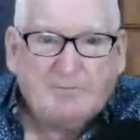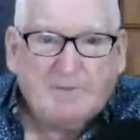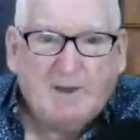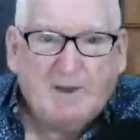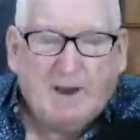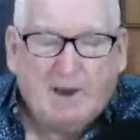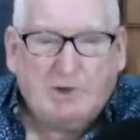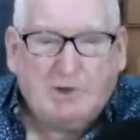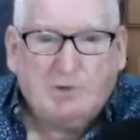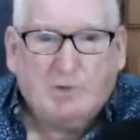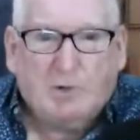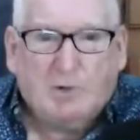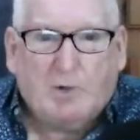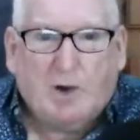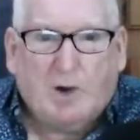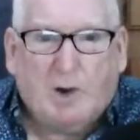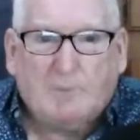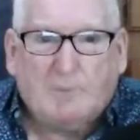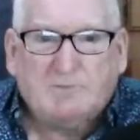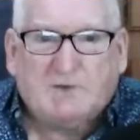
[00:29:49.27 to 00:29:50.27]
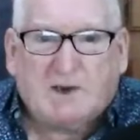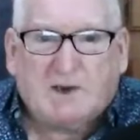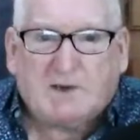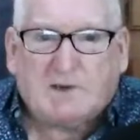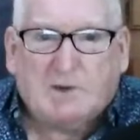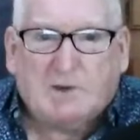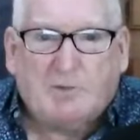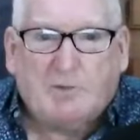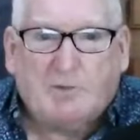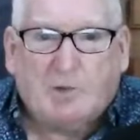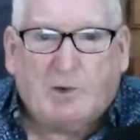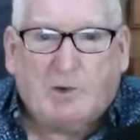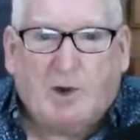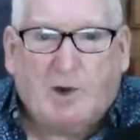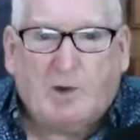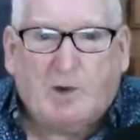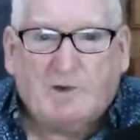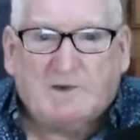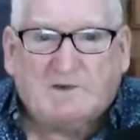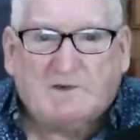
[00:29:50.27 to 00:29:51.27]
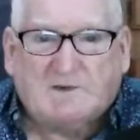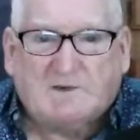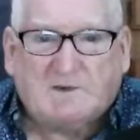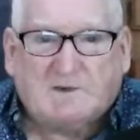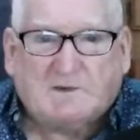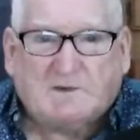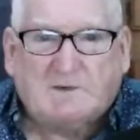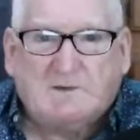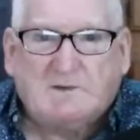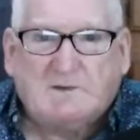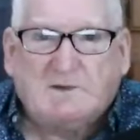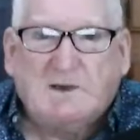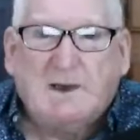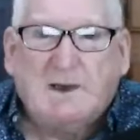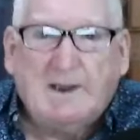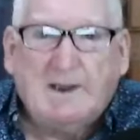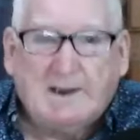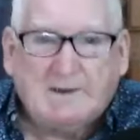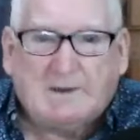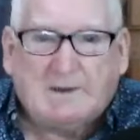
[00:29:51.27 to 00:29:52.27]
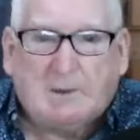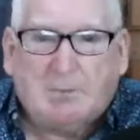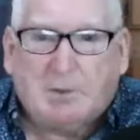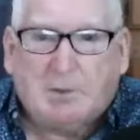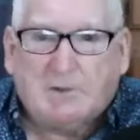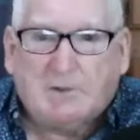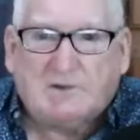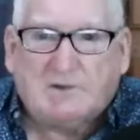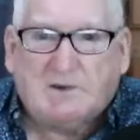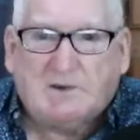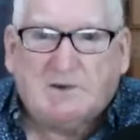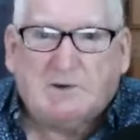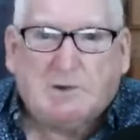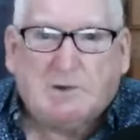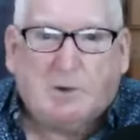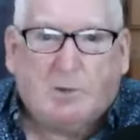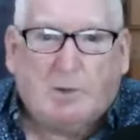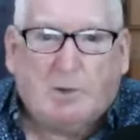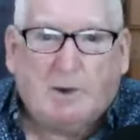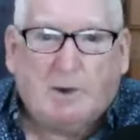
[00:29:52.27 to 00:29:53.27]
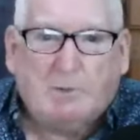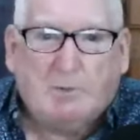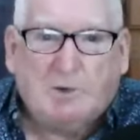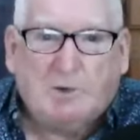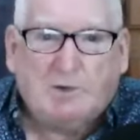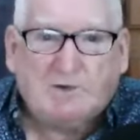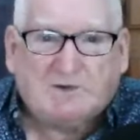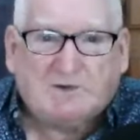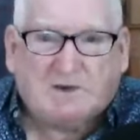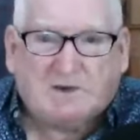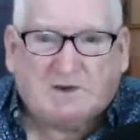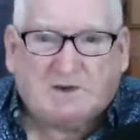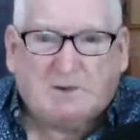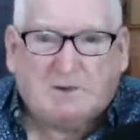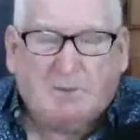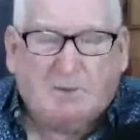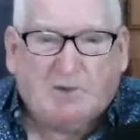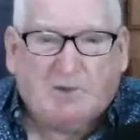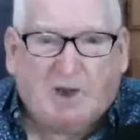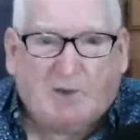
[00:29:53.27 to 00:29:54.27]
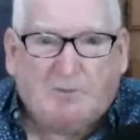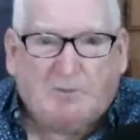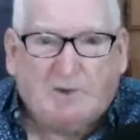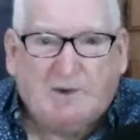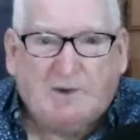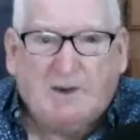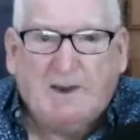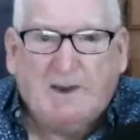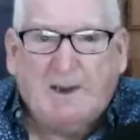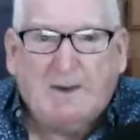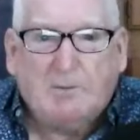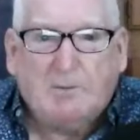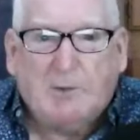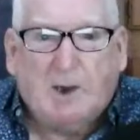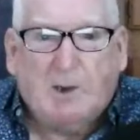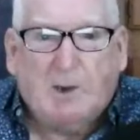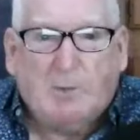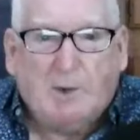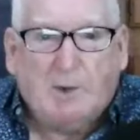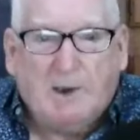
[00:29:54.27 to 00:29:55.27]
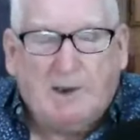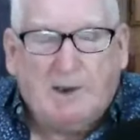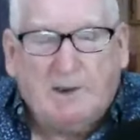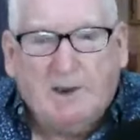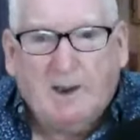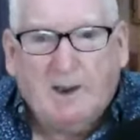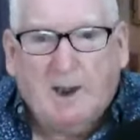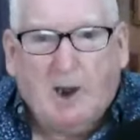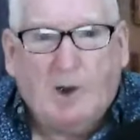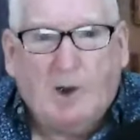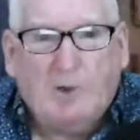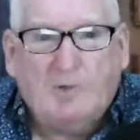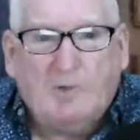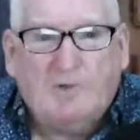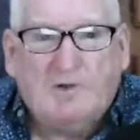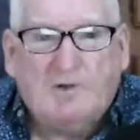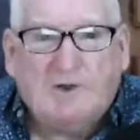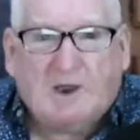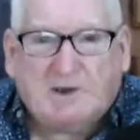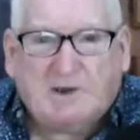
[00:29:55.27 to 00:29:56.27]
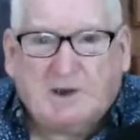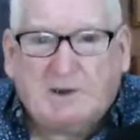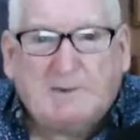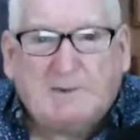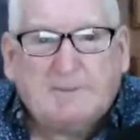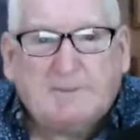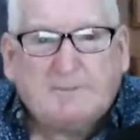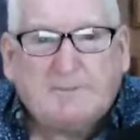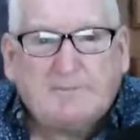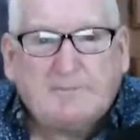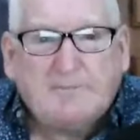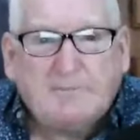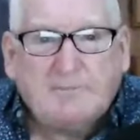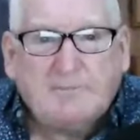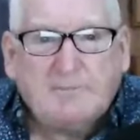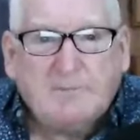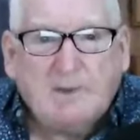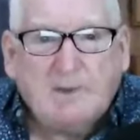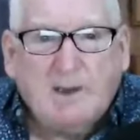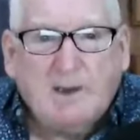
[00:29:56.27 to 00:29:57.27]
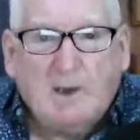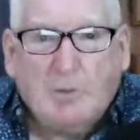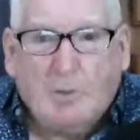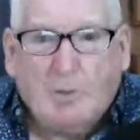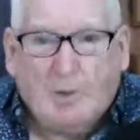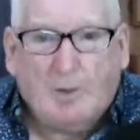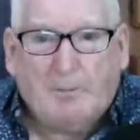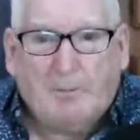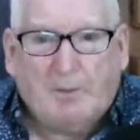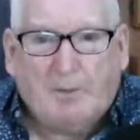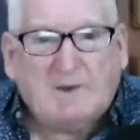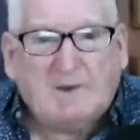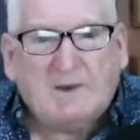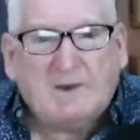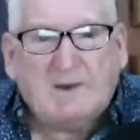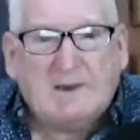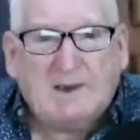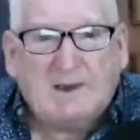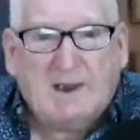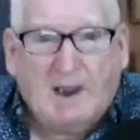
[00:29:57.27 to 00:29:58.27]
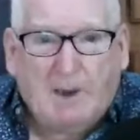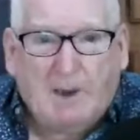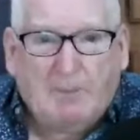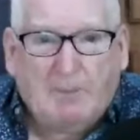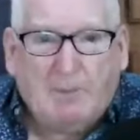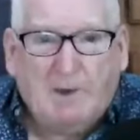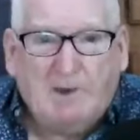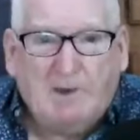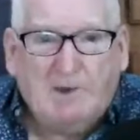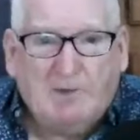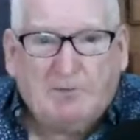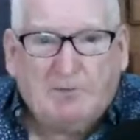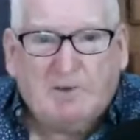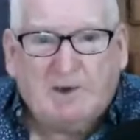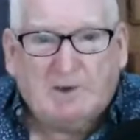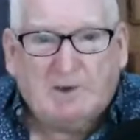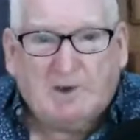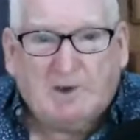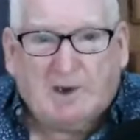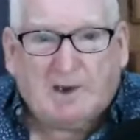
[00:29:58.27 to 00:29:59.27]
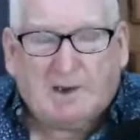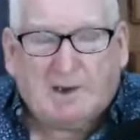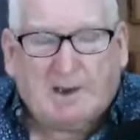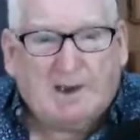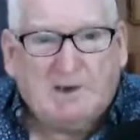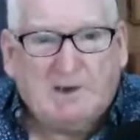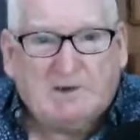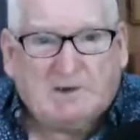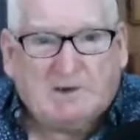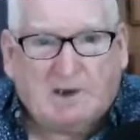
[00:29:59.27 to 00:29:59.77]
and your object of your whole existence is to put us into a one world system of government where we own nothing, we're abundantly happy living like caged